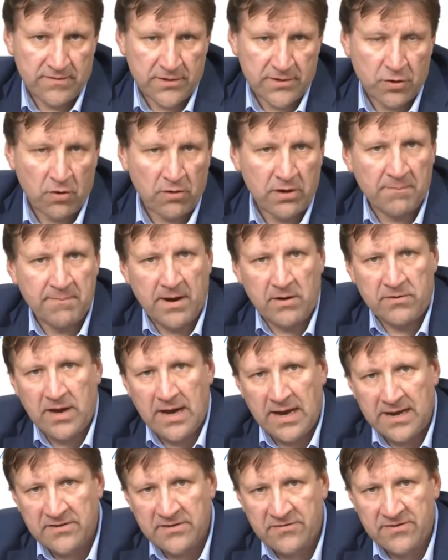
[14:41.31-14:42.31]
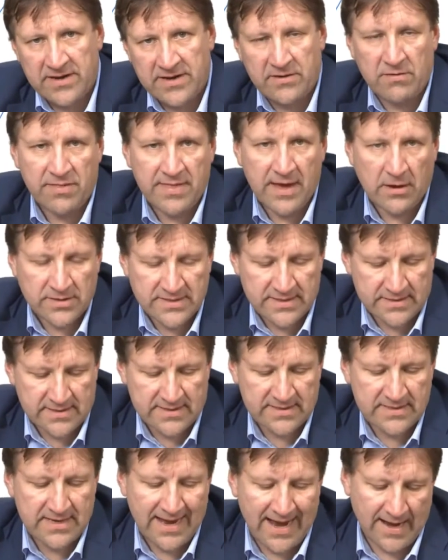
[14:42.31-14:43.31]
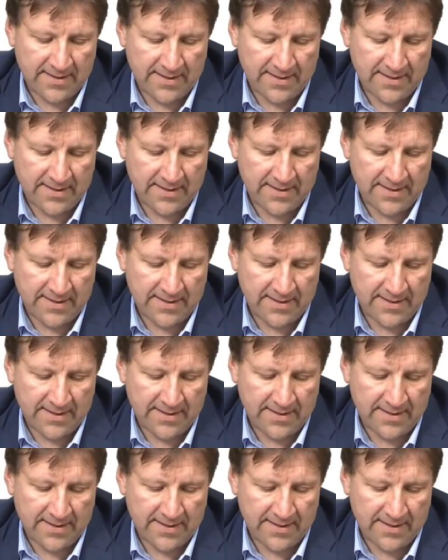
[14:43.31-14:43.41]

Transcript: We talk about hundreds to thousands